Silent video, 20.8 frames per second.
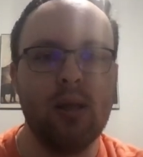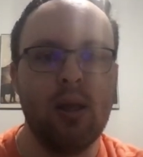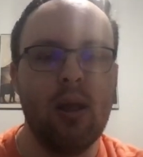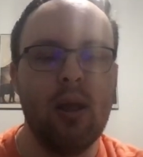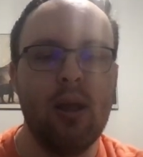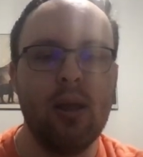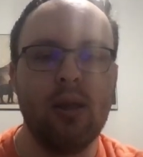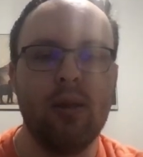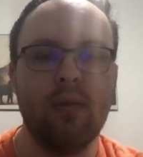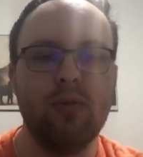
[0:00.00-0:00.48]

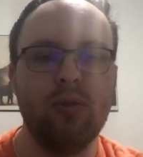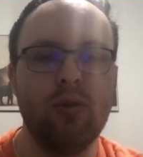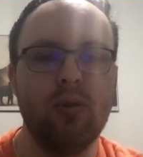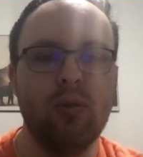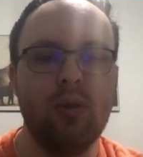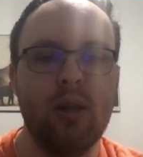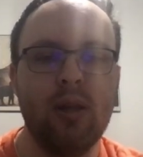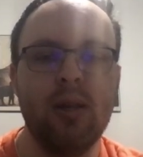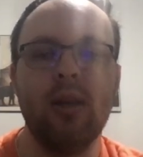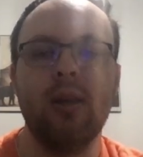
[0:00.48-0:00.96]

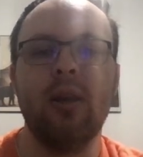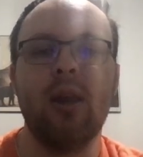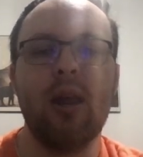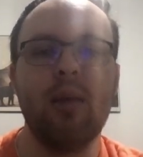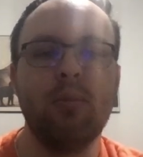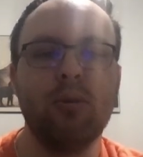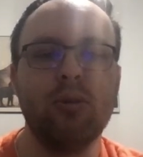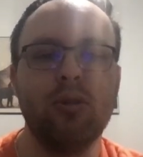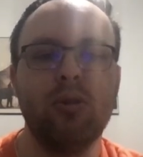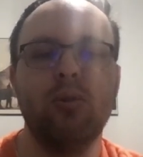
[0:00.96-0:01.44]
it
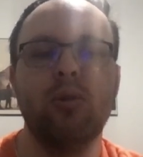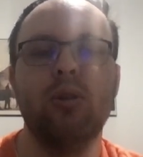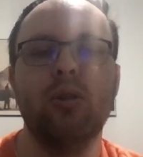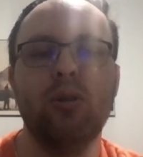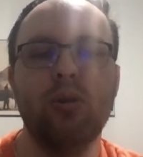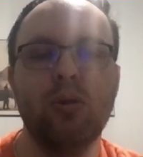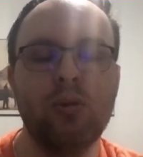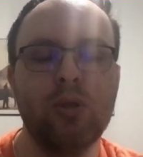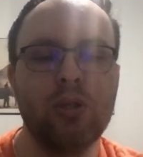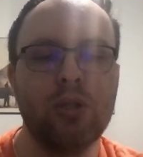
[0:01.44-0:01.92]
enables you to
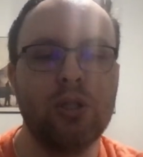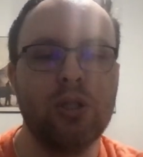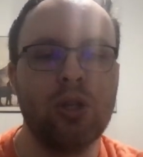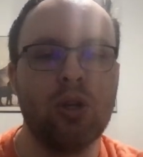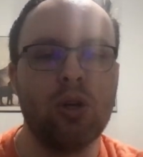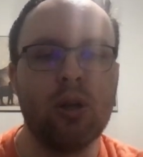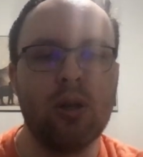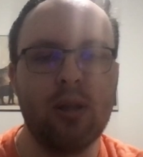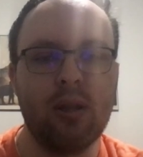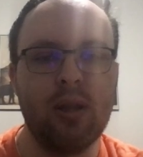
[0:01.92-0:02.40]
do
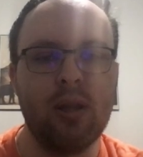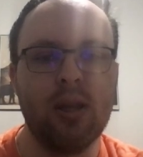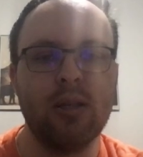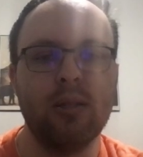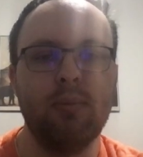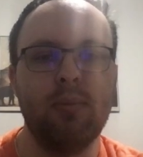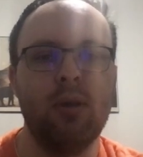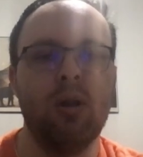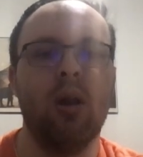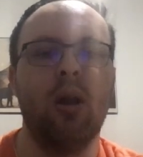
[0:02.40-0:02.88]
certain things
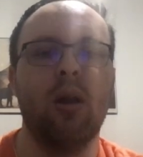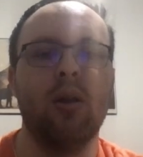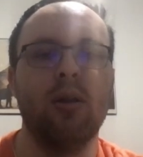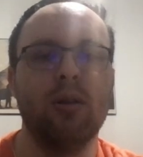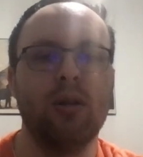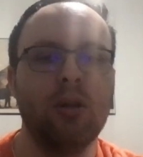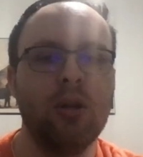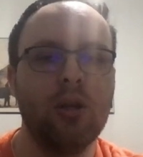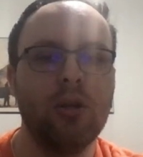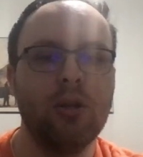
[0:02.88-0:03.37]

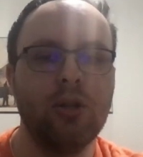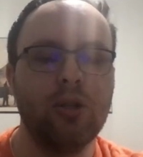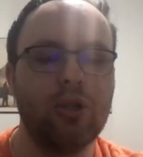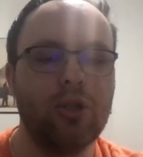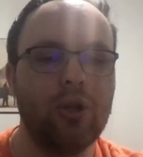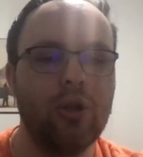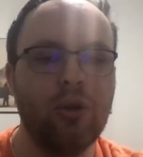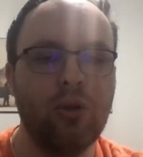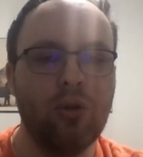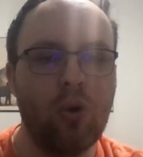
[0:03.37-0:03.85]
beyond
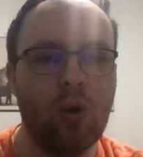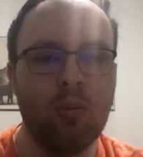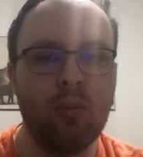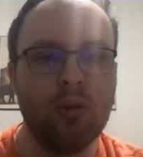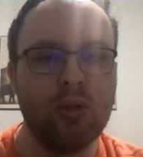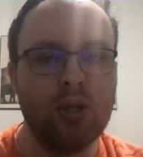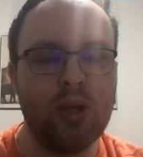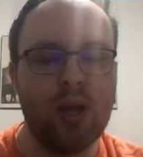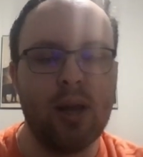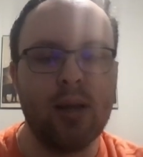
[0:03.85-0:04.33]
just normal
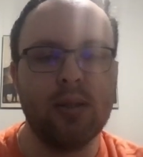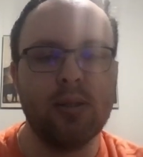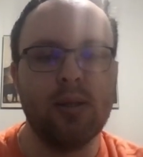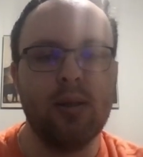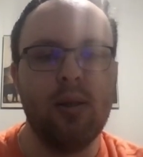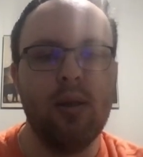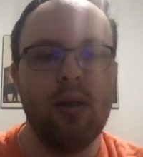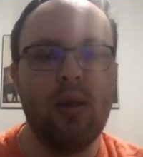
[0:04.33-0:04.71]
checks.